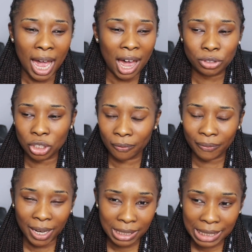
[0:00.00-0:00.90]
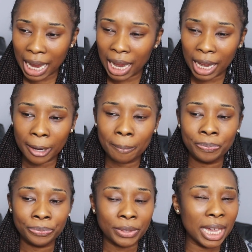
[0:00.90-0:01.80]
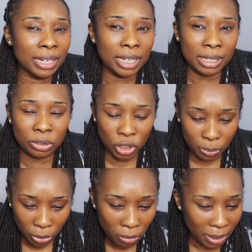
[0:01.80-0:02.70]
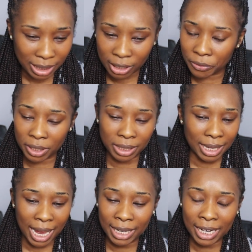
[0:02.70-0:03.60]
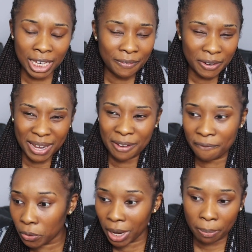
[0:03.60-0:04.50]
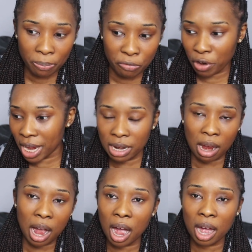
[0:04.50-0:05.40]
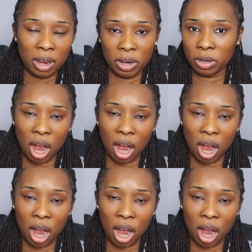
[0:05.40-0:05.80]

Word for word: I'll just find time and just put myself to the side, and even if I didn't feel like praying har uh,